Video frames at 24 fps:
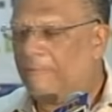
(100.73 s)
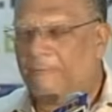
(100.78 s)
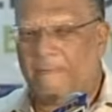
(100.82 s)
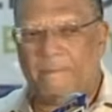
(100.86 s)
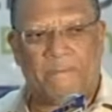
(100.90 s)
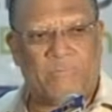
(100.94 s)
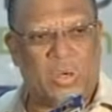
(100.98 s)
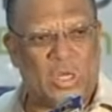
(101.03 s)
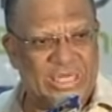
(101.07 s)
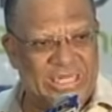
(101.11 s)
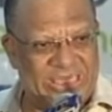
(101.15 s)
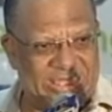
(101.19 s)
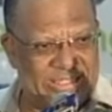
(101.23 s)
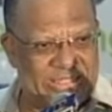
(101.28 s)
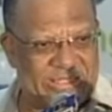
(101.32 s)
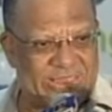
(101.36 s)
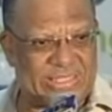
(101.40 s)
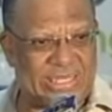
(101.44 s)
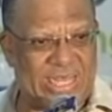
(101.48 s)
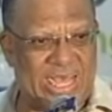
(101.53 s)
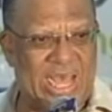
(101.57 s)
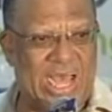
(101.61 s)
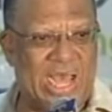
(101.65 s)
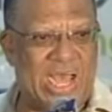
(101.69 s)
police
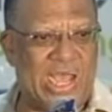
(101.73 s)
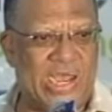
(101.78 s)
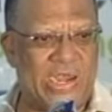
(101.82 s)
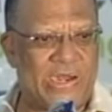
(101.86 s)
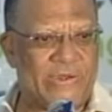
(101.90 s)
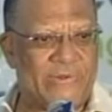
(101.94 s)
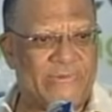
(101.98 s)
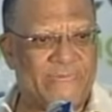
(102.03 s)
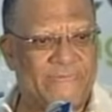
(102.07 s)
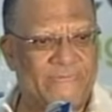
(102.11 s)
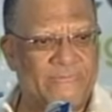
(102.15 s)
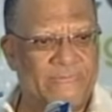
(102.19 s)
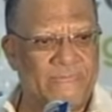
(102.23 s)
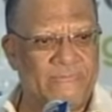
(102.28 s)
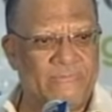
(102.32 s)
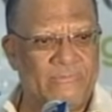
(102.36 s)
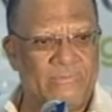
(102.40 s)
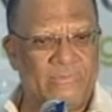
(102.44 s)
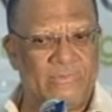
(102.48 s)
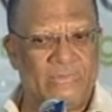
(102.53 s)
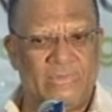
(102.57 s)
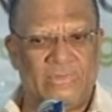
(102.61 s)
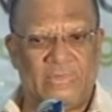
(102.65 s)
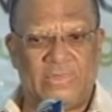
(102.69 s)
car,
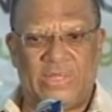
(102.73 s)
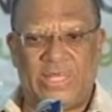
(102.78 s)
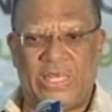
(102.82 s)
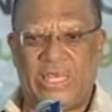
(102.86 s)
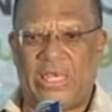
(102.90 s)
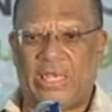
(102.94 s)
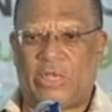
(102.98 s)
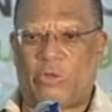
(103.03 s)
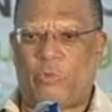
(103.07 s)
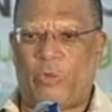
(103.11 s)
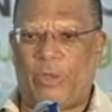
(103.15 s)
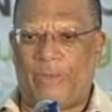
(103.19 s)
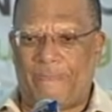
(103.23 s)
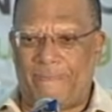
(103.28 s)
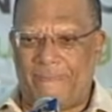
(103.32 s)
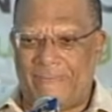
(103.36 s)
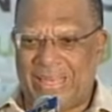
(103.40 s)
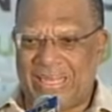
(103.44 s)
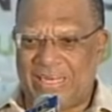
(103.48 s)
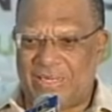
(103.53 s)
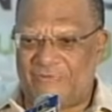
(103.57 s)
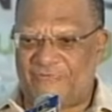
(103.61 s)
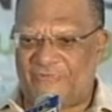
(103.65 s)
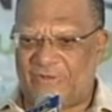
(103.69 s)
the
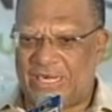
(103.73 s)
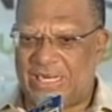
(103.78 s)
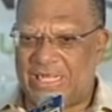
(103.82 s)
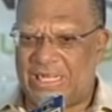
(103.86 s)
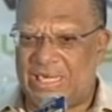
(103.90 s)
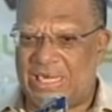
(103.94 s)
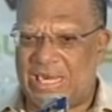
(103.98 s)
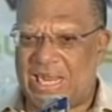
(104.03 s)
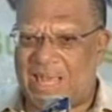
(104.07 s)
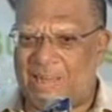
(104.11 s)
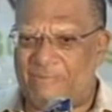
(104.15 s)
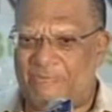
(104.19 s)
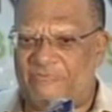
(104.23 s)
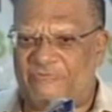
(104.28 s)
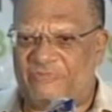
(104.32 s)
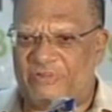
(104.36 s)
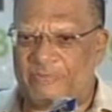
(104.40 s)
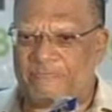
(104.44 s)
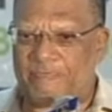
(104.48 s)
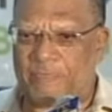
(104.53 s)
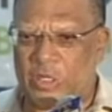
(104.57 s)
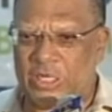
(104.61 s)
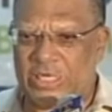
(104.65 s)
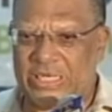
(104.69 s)
equipment for the lab for
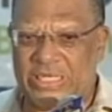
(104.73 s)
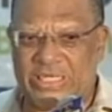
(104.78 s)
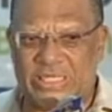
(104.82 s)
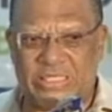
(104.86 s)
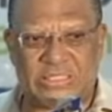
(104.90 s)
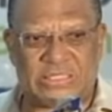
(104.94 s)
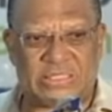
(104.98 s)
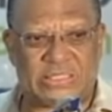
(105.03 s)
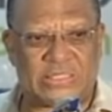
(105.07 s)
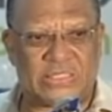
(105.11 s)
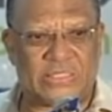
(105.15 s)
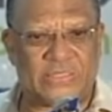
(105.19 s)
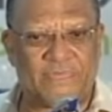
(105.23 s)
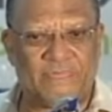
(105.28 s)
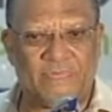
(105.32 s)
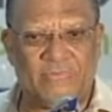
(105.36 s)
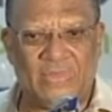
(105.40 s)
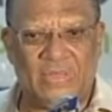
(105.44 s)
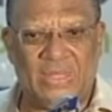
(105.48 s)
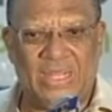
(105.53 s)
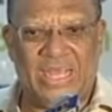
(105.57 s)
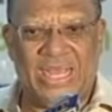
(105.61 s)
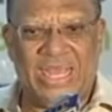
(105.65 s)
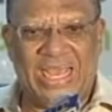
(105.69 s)
police,
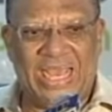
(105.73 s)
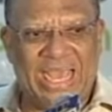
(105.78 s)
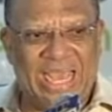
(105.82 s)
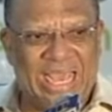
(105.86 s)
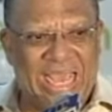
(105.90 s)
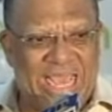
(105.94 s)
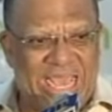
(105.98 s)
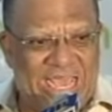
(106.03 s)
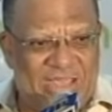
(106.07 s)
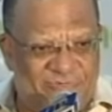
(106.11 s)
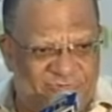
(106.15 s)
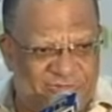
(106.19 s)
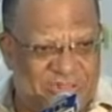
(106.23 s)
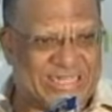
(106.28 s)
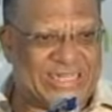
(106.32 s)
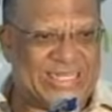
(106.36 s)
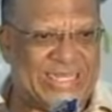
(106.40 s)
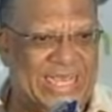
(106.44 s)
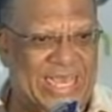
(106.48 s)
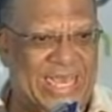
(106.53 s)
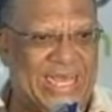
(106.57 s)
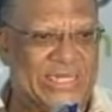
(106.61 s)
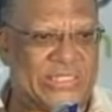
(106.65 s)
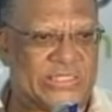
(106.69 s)

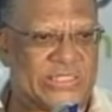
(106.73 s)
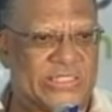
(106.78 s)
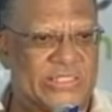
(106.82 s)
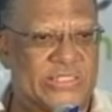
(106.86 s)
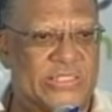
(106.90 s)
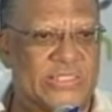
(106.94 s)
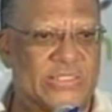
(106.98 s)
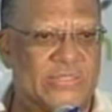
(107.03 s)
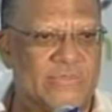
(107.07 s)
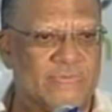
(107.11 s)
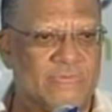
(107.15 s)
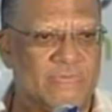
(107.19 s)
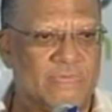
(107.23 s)
everything else,